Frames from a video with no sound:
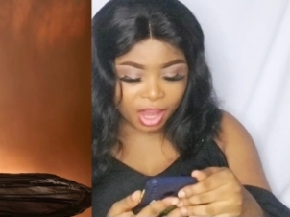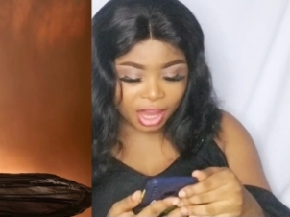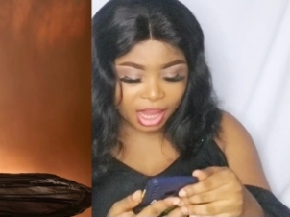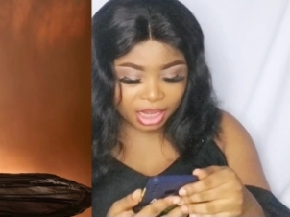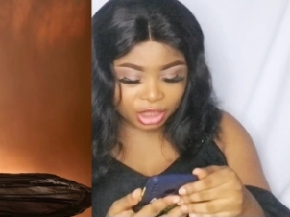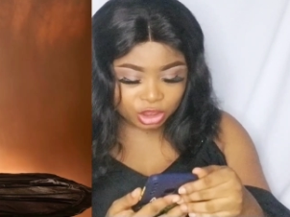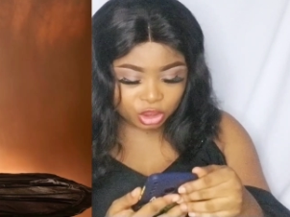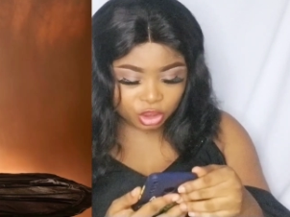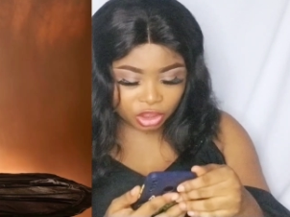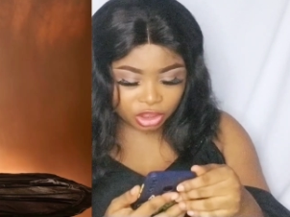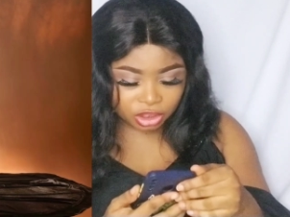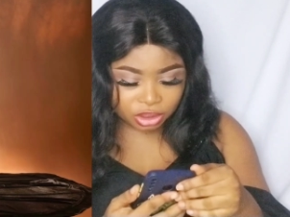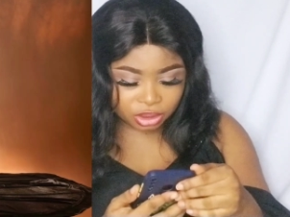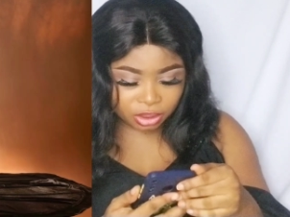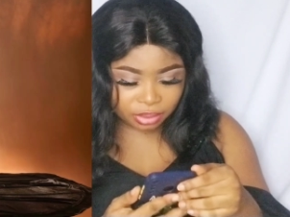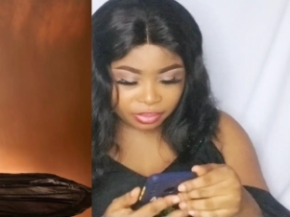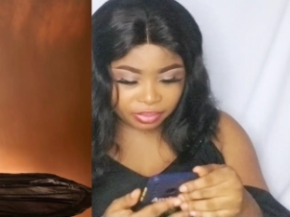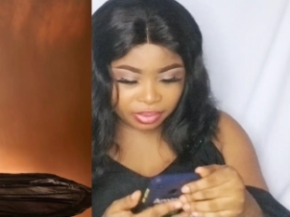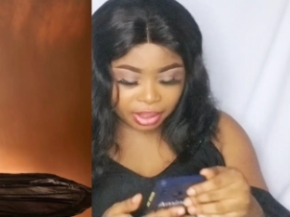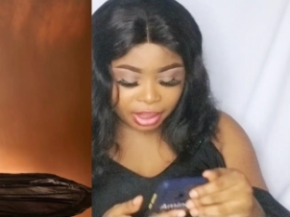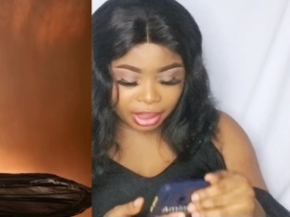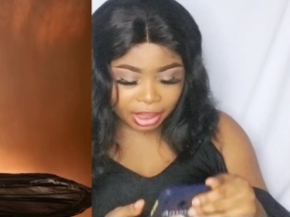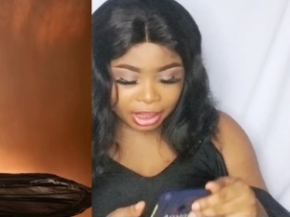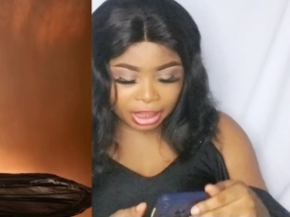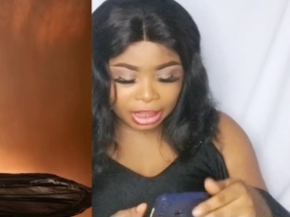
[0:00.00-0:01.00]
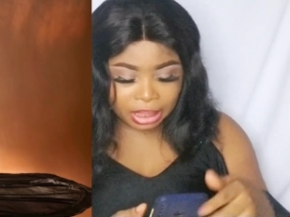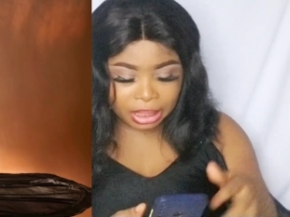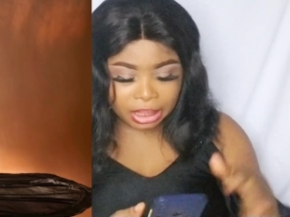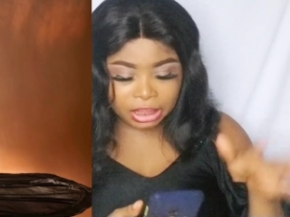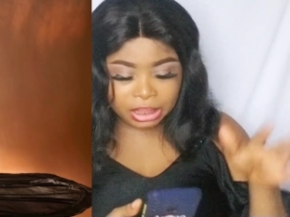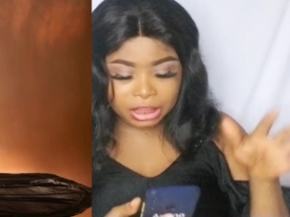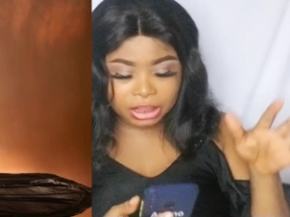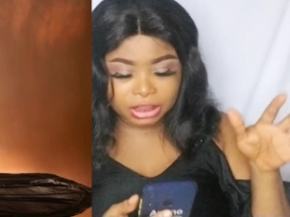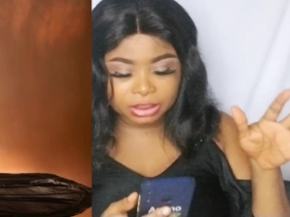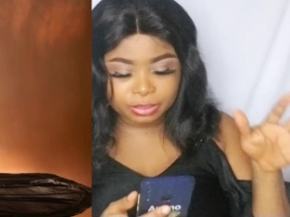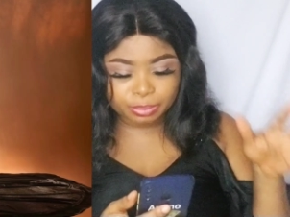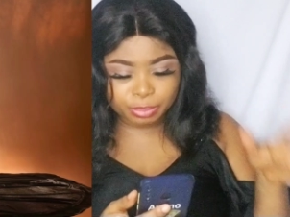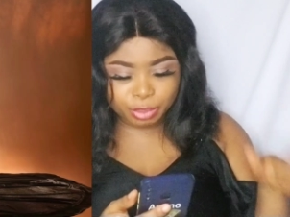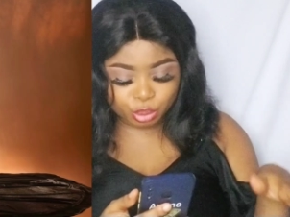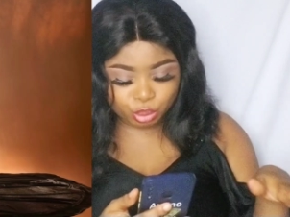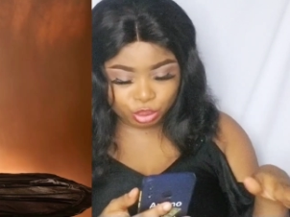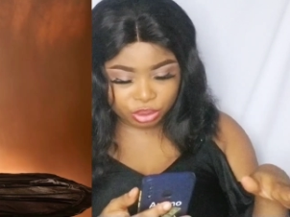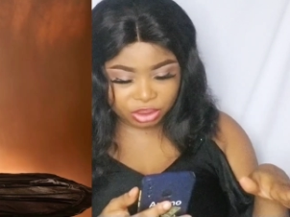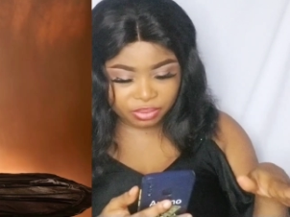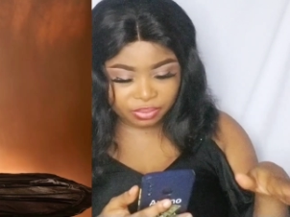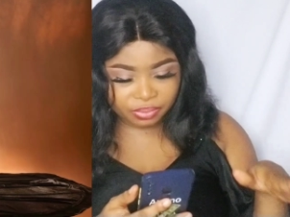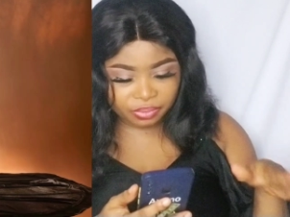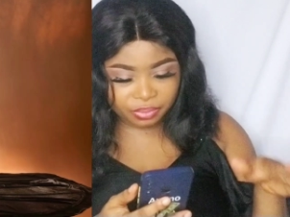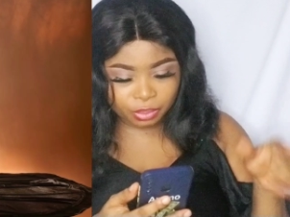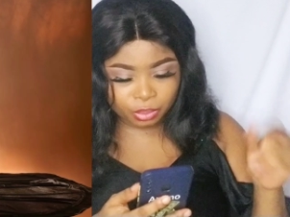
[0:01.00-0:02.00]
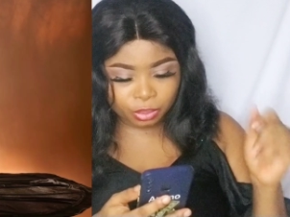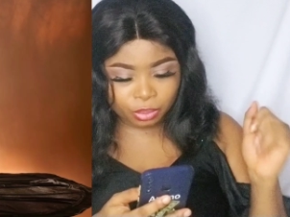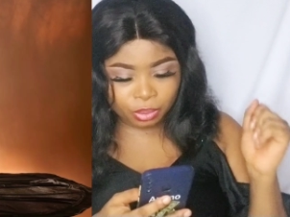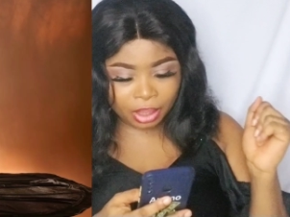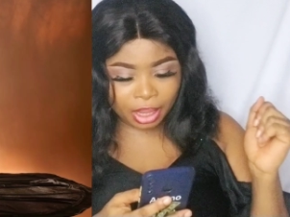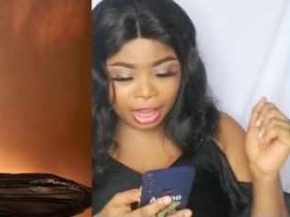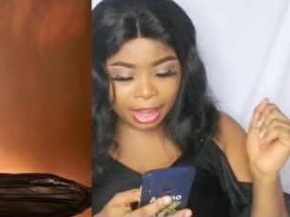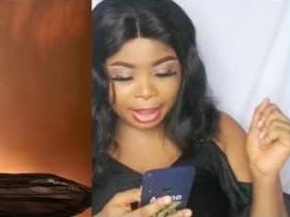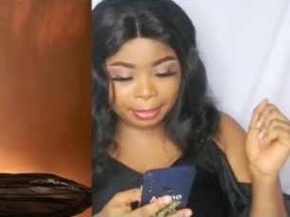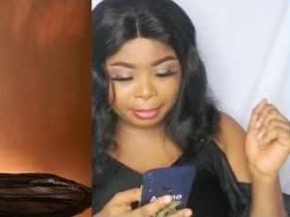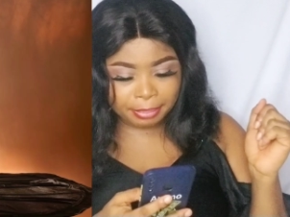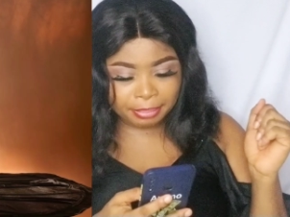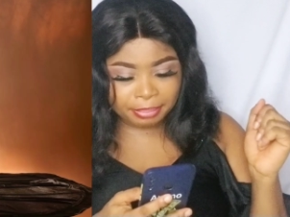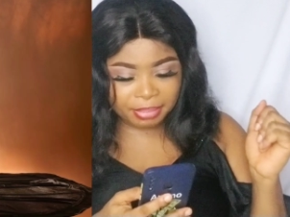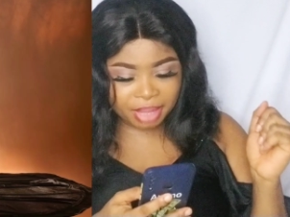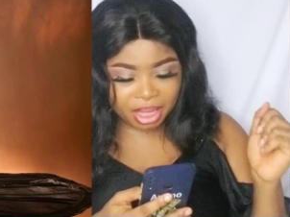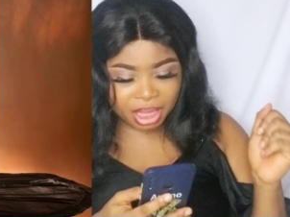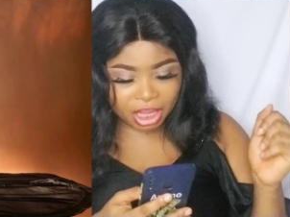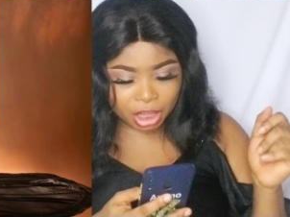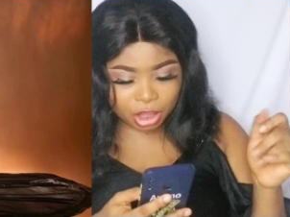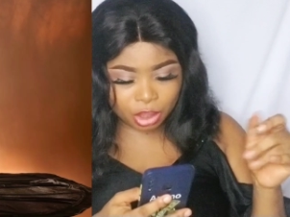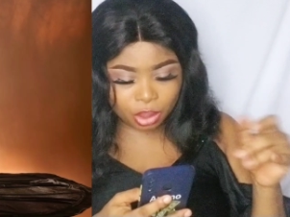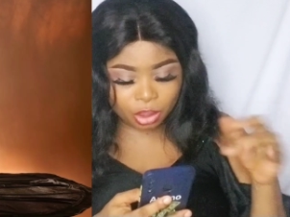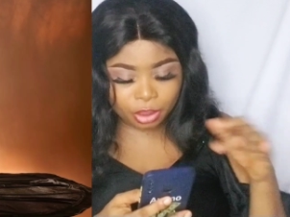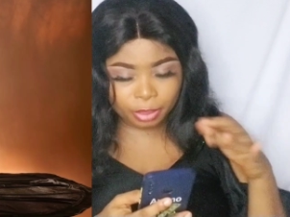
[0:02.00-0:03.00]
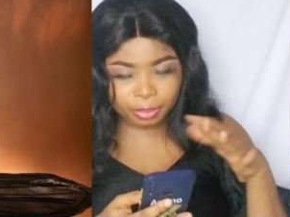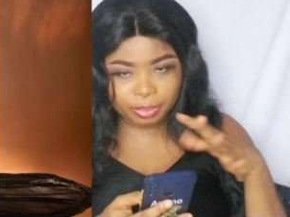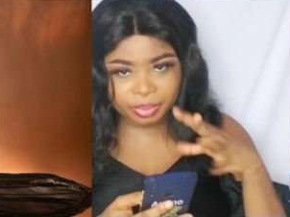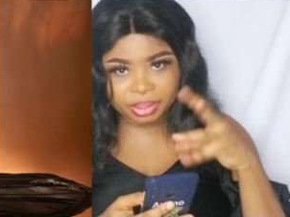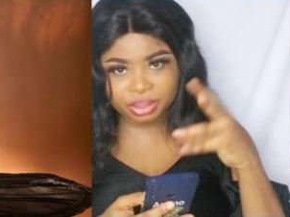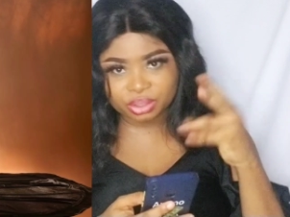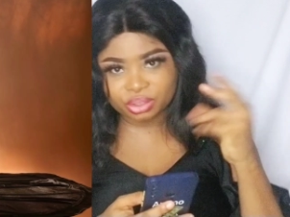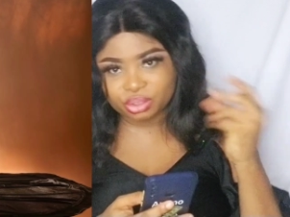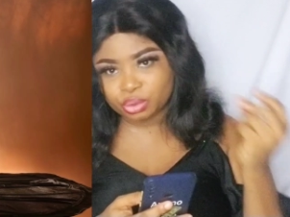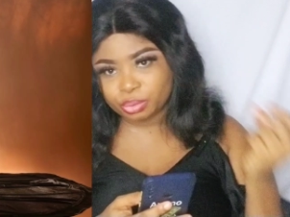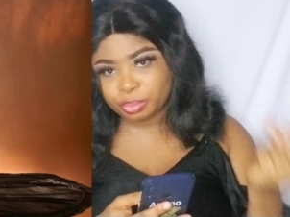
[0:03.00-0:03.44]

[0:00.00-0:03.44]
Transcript: her choice of hair is beautiful her makeup is